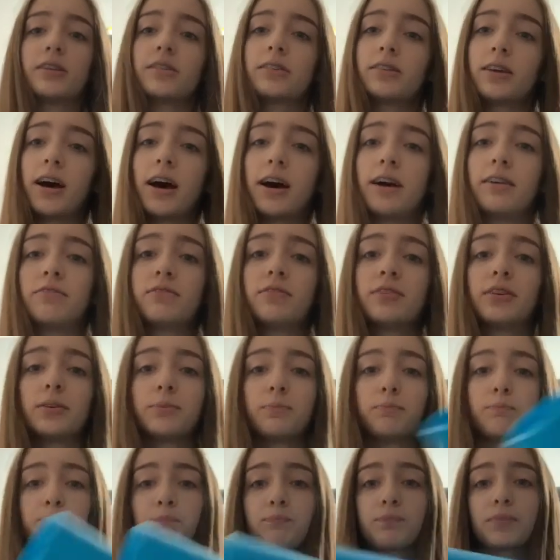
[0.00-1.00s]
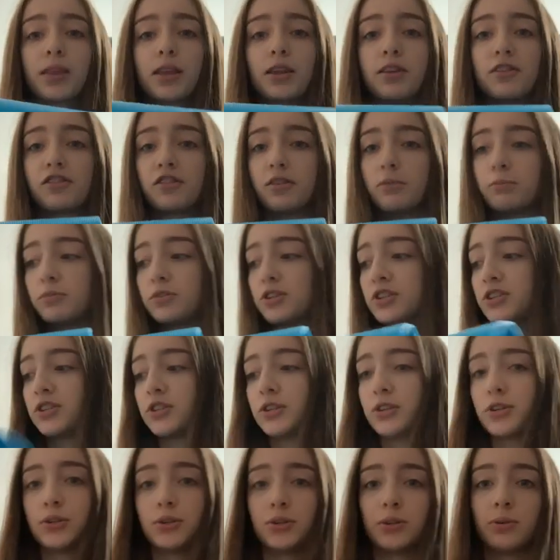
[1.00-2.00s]
to have some
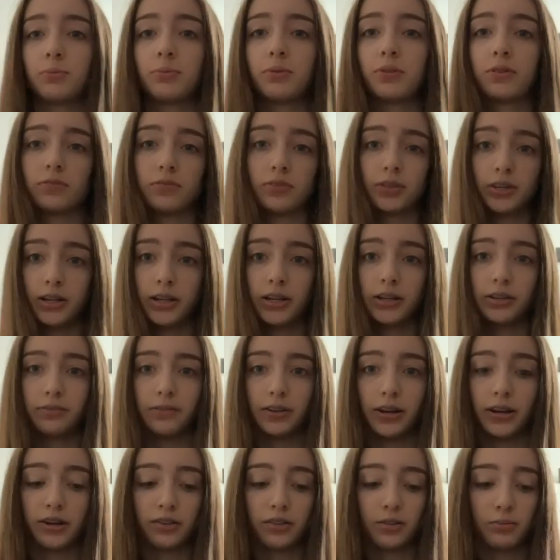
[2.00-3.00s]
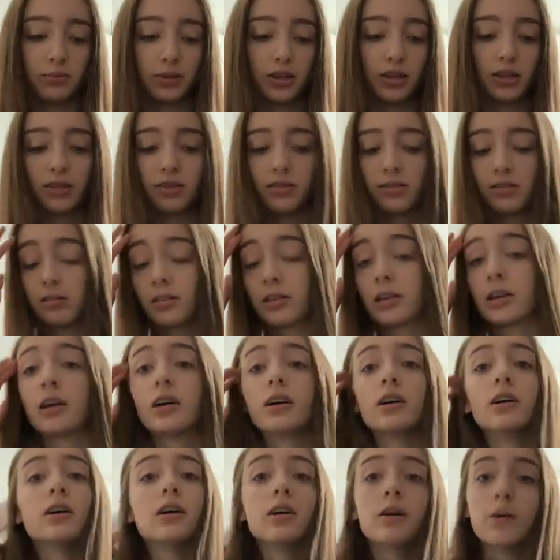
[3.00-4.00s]
tubes for your ferrets because
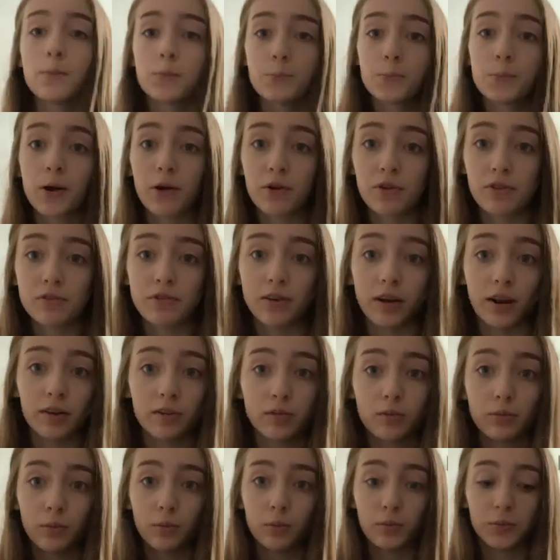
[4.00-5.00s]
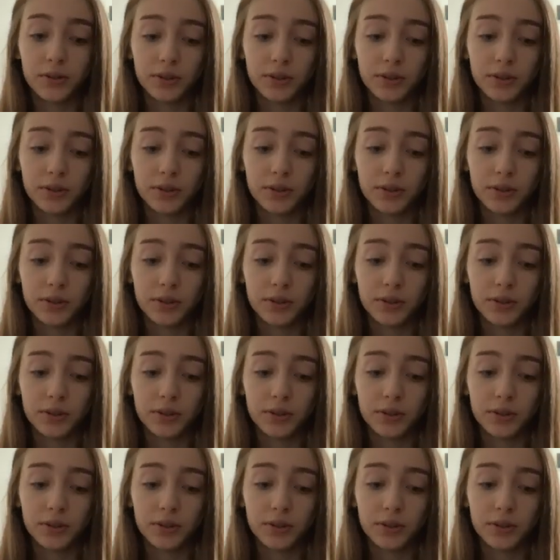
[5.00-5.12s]
most ferrets will